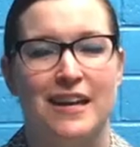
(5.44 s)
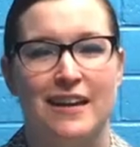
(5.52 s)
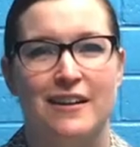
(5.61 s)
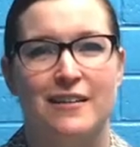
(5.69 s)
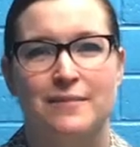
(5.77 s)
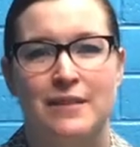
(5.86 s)

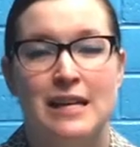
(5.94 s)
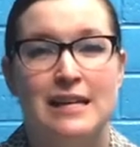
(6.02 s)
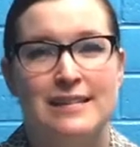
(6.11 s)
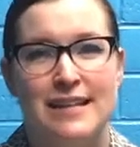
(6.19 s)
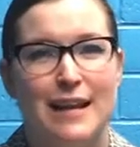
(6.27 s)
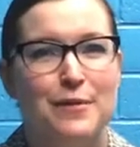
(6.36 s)
here.
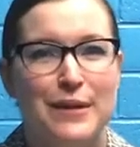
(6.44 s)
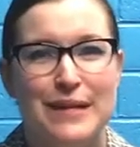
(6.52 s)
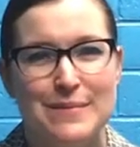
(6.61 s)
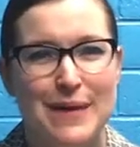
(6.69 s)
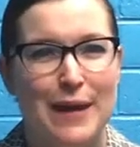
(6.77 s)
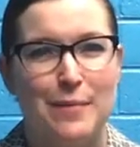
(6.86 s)
Today we're going
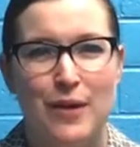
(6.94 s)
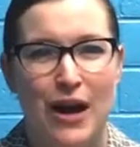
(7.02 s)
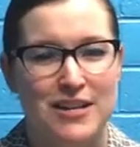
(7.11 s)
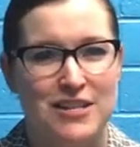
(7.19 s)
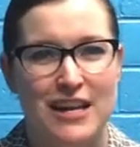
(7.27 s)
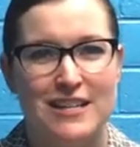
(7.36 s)
to make a
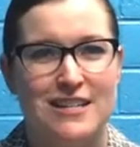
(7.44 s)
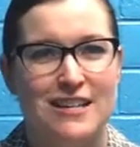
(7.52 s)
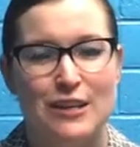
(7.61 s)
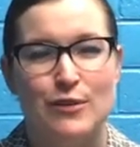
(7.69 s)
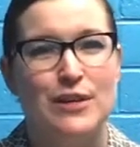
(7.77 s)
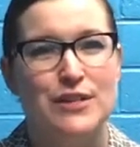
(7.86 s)
project that
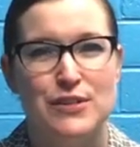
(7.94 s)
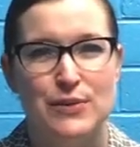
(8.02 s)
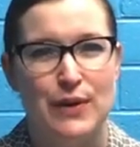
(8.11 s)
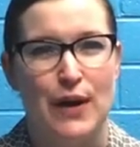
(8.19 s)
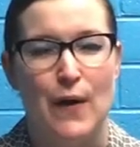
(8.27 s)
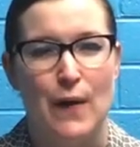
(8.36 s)
you can do
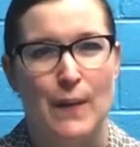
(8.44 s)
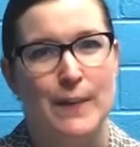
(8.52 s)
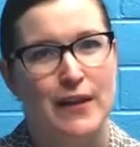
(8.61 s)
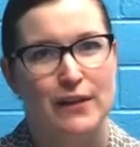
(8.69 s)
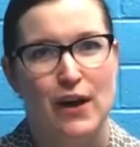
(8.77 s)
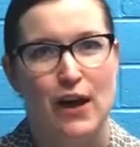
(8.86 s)
at home
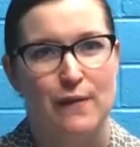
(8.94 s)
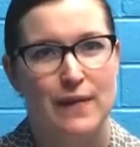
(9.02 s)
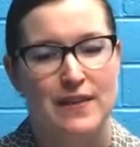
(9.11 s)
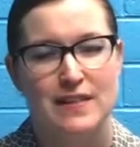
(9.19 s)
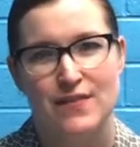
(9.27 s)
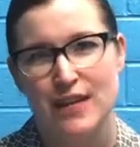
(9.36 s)
along with
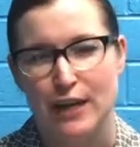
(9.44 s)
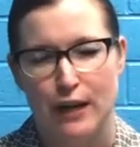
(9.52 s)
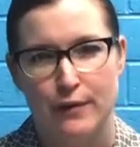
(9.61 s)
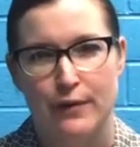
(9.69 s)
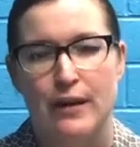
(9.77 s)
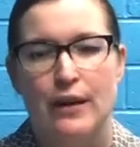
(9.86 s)
this
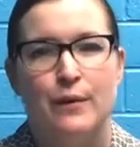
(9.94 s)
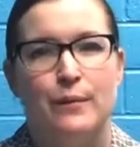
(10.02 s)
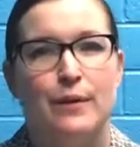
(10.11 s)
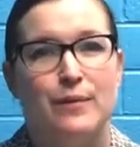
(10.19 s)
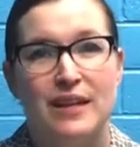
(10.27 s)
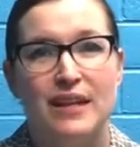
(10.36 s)
video.
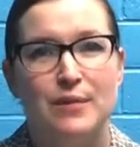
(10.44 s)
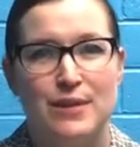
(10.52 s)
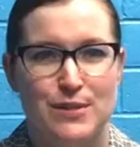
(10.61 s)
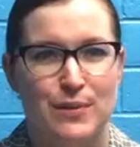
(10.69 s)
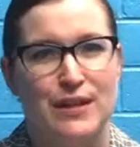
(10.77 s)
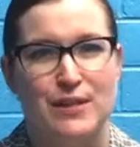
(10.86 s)
We really
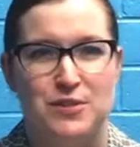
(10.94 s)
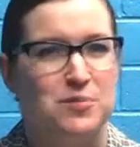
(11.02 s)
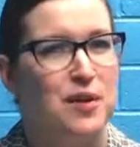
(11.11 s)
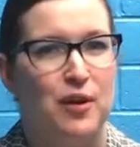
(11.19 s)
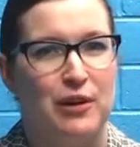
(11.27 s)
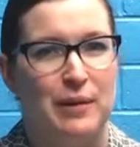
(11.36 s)
wish we could do
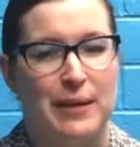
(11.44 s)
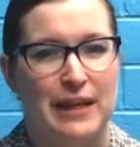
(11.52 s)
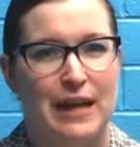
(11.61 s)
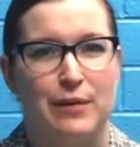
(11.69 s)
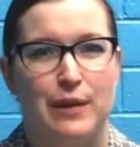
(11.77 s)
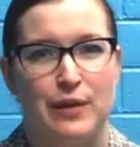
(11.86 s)
programming
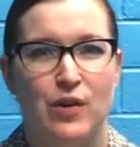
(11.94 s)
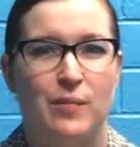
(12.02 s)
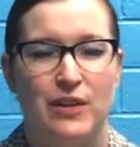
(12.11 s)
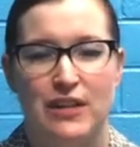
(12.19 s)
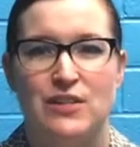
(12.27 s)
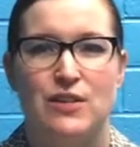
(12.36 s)
like we
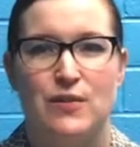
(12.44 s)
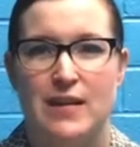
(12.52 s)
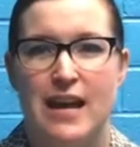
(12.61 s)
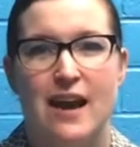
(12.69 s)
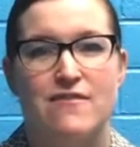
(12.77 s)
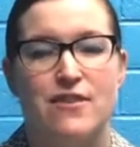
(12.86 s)
normally do
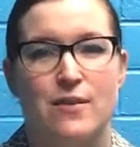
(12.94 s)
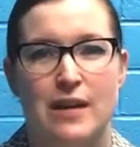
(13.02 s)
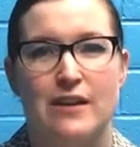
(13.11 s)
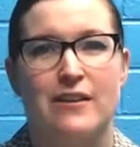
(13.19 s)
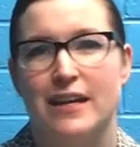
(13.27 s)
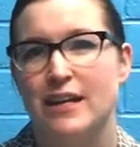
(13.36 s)
and have you
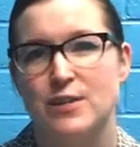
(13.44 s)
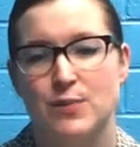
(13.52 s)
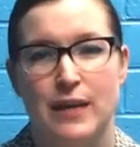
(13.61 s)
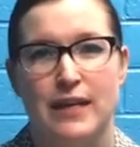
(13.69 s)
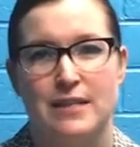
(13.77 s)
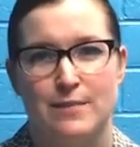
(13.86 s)
here each
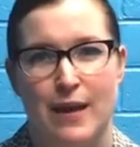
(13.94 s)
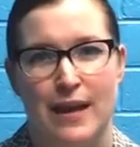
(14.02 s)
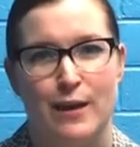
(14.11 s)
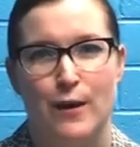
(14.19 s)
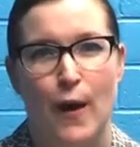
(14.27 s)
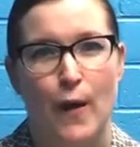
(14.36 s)
week to make
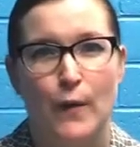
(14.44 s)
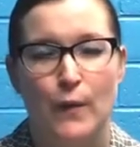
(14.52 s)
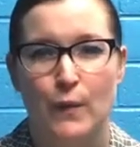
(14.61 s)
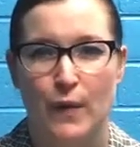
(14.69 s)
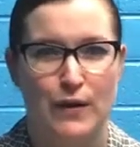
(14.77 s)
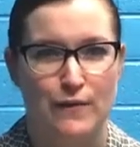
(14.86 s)
your
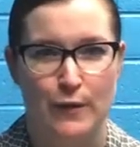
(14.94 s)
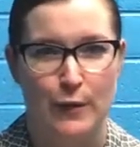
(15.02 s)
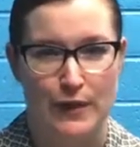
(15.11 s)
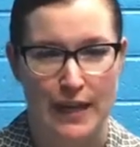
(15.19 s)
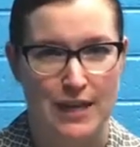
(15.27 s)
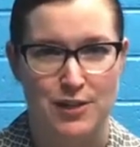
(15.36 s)
own wonderful
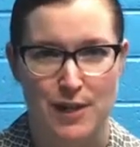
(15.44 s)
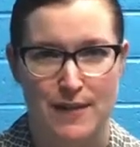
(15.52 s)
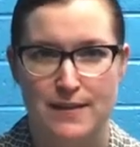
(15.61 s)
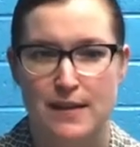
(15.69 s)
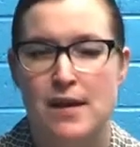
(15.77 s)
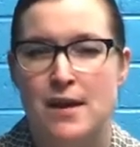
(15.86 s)

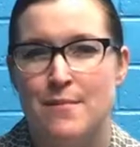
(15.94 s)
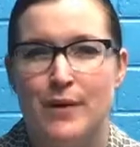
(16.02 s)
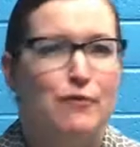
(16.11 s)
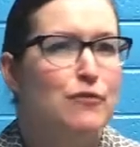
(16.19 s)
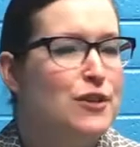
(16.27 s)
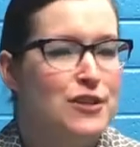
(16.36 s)
creations, but
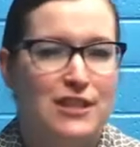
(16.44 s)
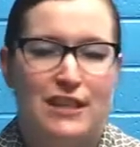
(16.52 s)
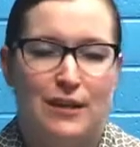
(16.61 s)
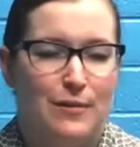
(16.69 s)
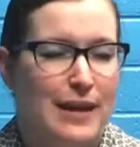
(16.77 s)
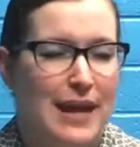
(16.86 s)

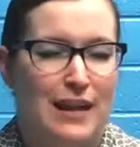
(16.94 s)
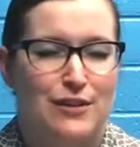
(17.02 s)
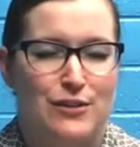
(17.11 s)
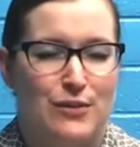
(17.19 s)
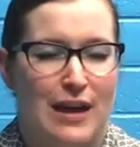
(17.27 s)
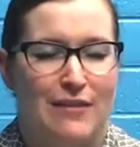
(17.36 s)
unfortunately we can't
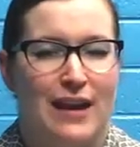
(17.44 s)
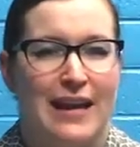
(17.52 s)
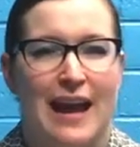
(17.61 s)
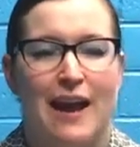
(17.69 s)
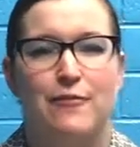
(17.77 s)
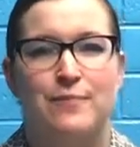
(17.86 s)
do that right
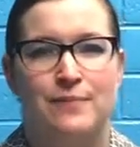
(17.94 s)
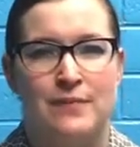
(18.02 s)
now.